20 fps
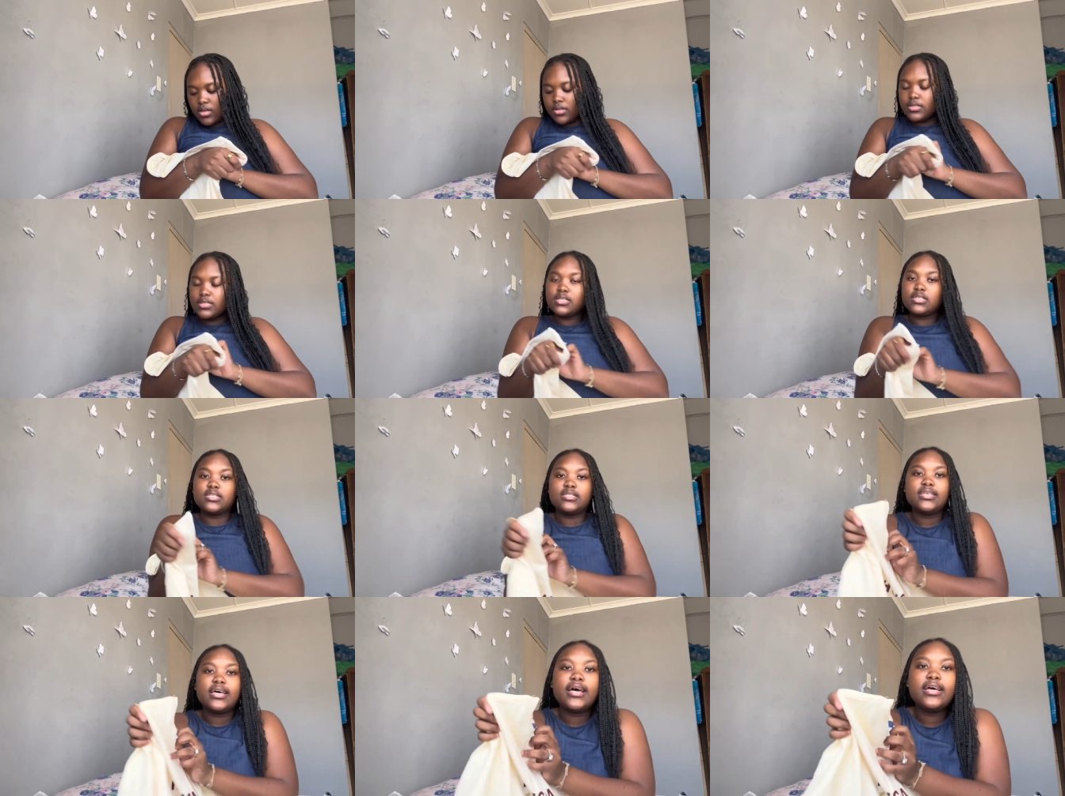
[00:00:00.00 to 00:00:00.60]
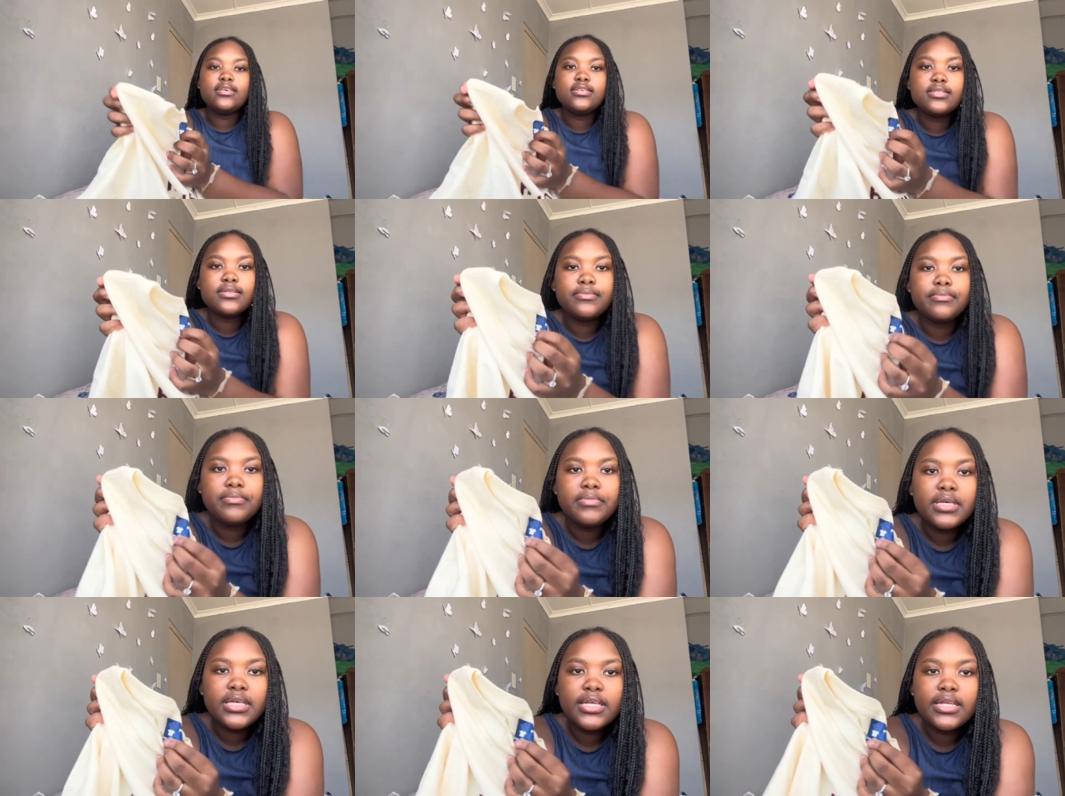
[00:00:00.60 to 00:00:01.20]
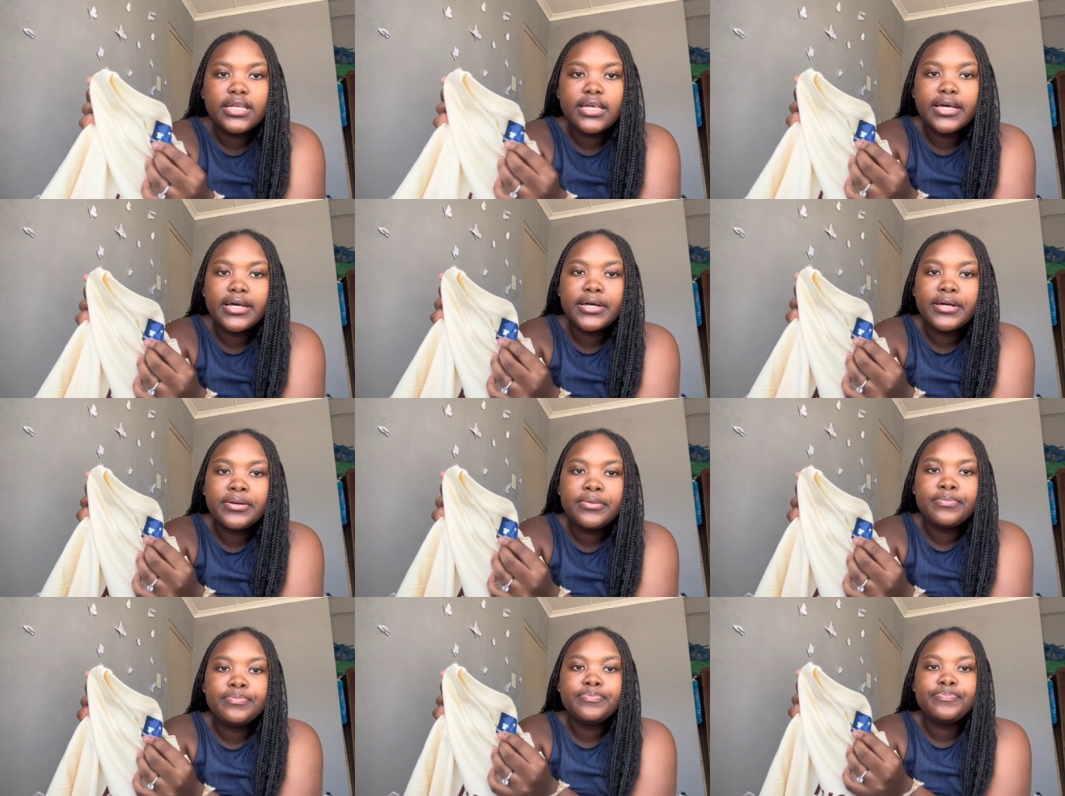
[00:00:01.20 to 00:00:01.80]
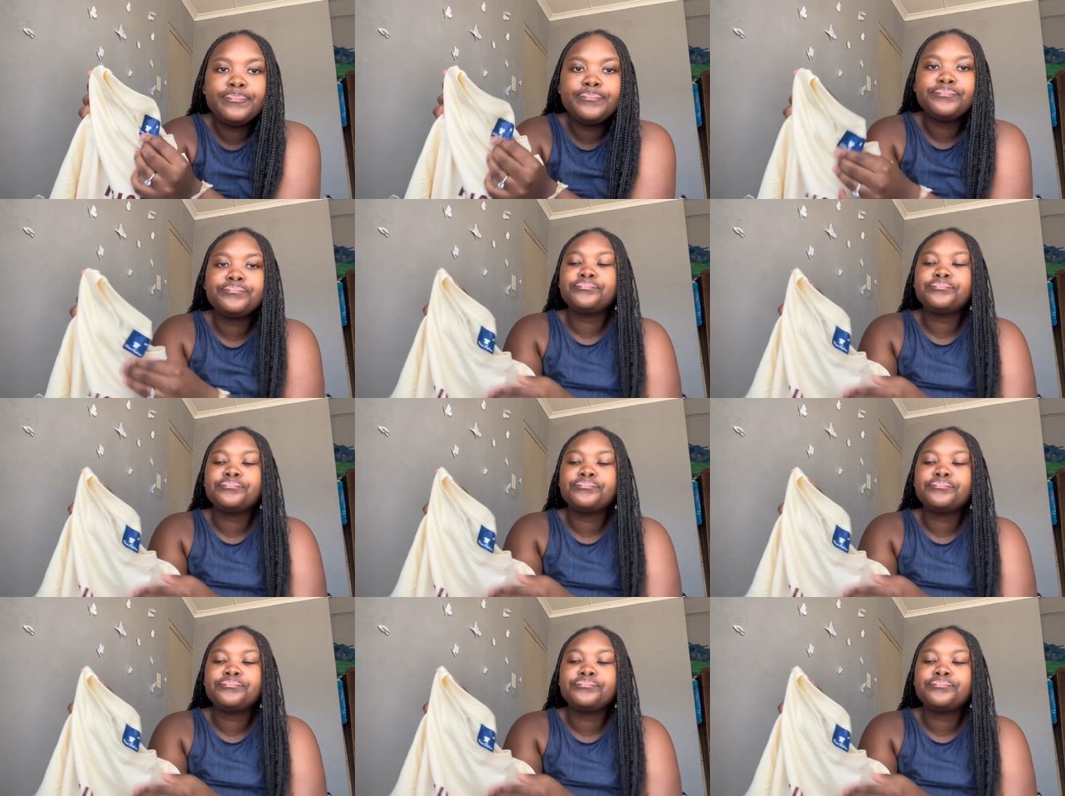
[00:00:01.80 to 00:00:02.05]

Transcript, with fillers: it's size medium